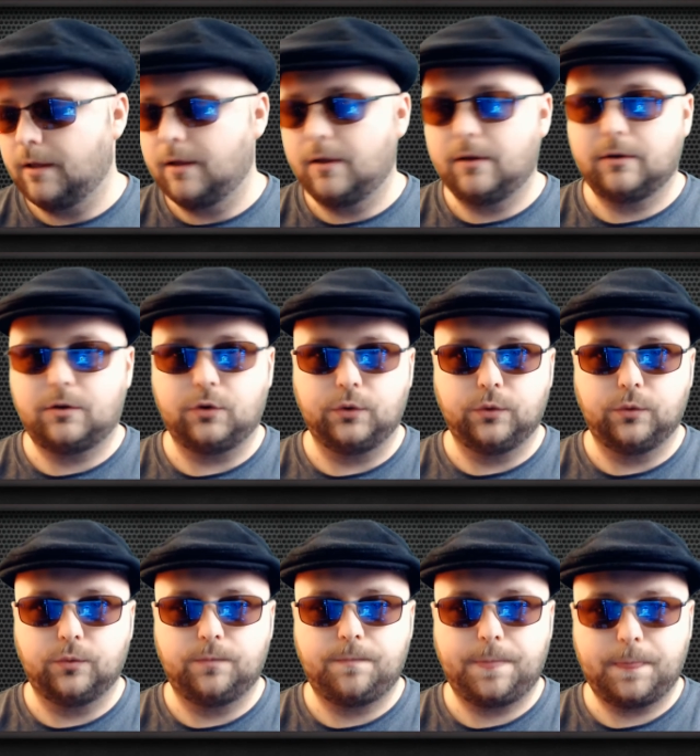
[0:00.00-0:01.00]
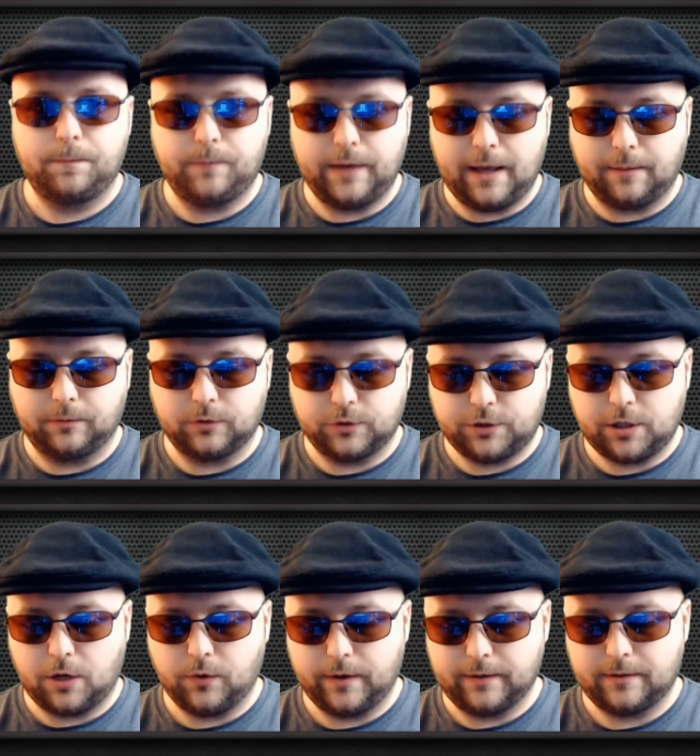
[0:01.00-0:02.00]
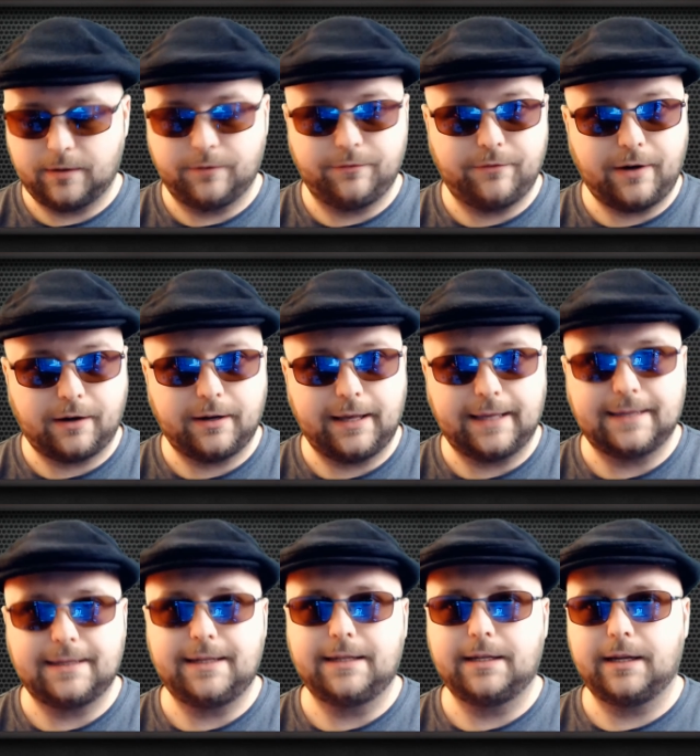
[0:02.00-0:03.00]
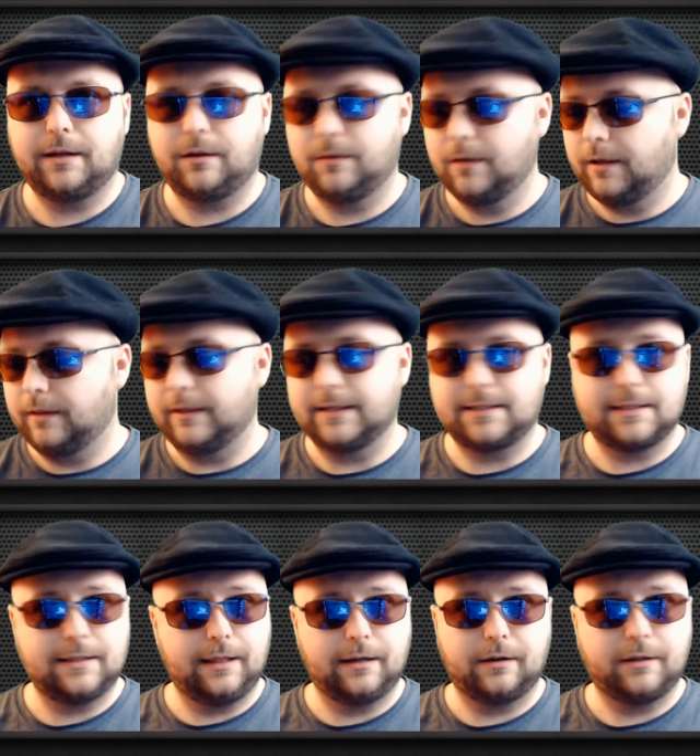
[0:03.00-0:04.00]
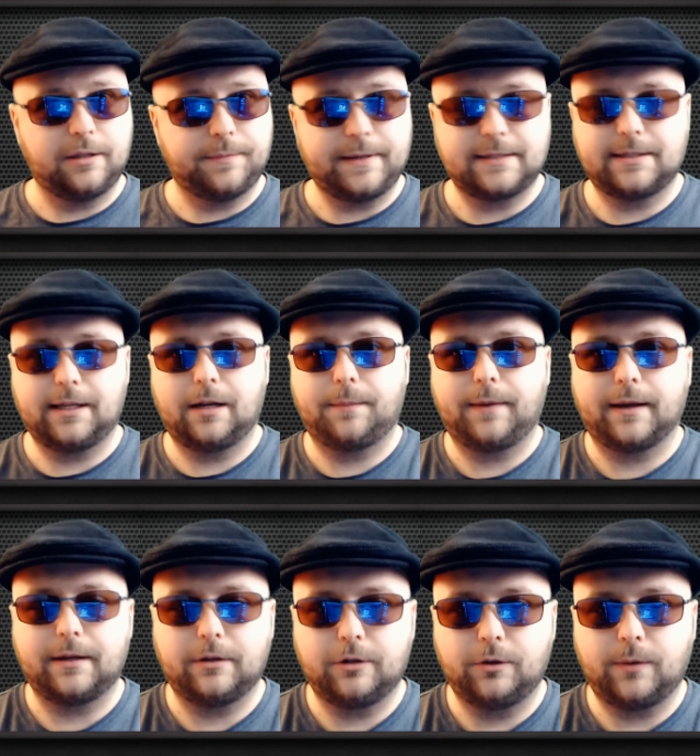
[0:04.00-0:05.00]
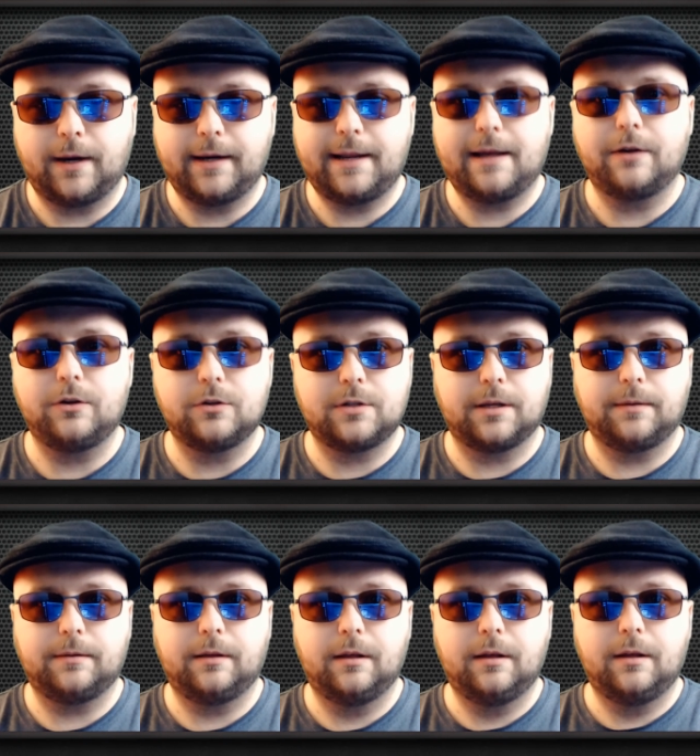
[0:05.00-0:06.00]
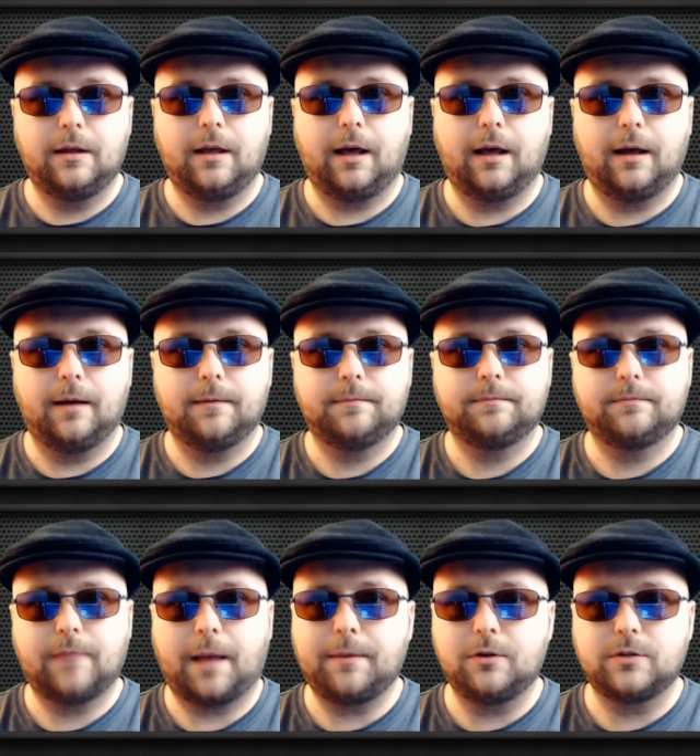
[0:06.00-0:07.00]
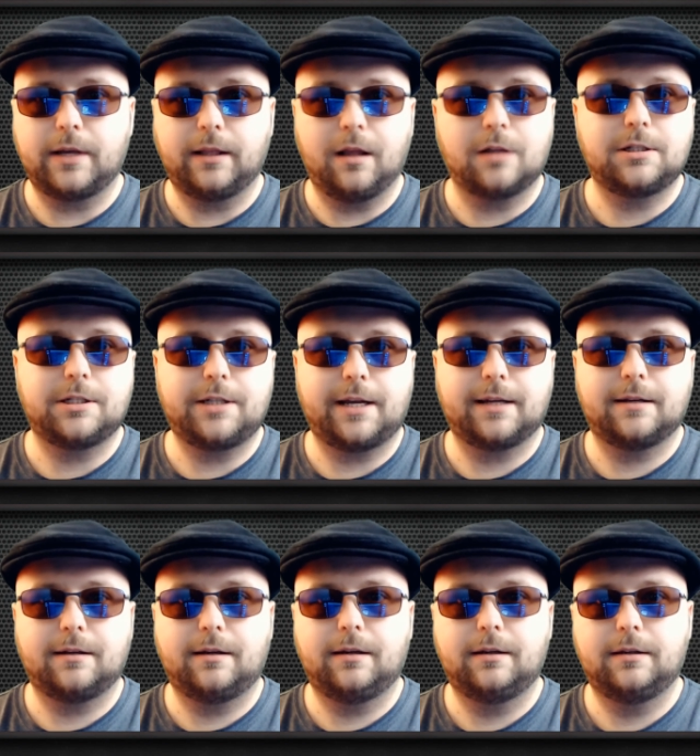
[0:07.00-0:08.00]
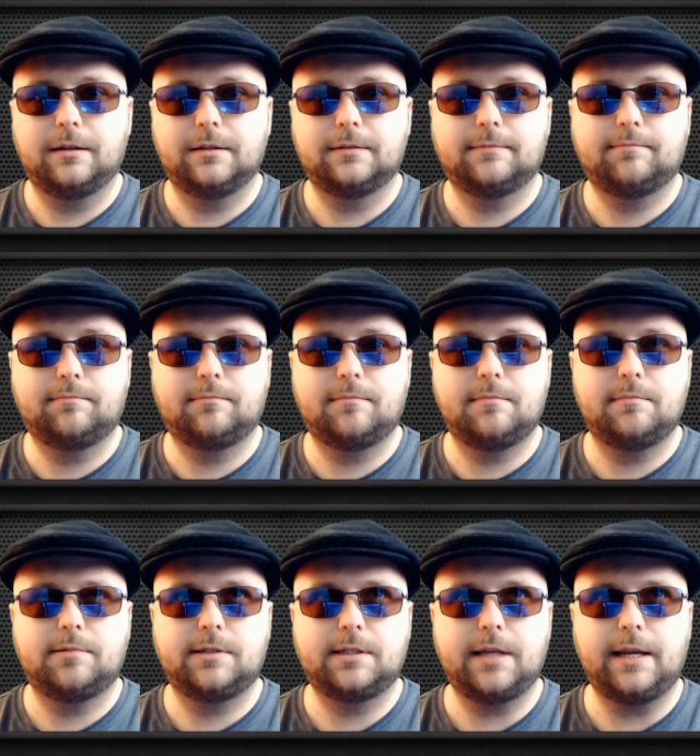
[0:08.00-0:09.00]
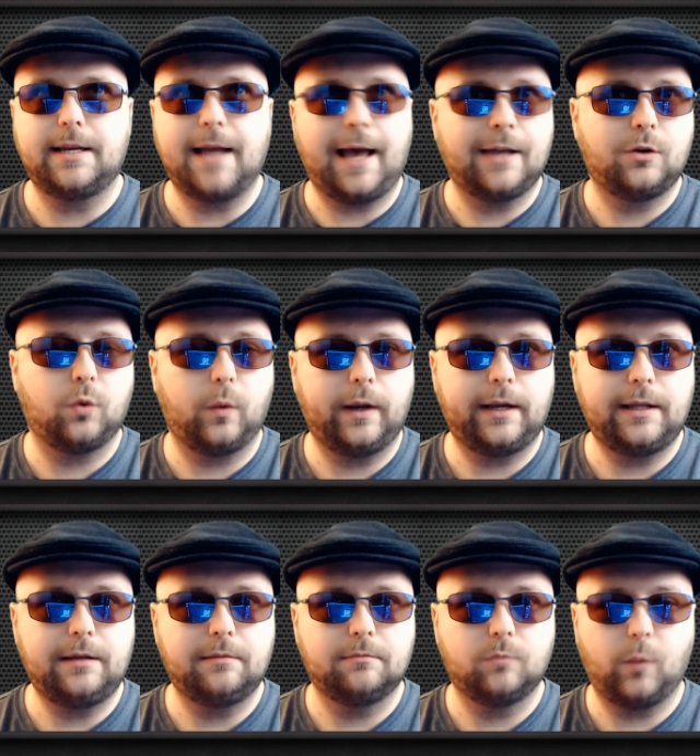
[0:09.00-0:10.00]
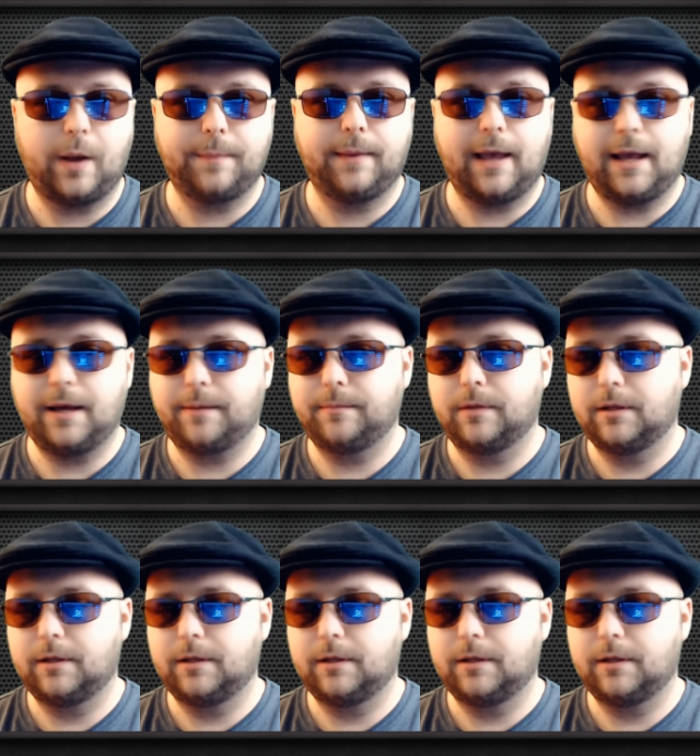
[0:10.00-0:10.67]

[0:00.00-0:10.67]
to be able to show it very in detail. This is literally the best setup I can do right now using, I use a Logitech C920 webcam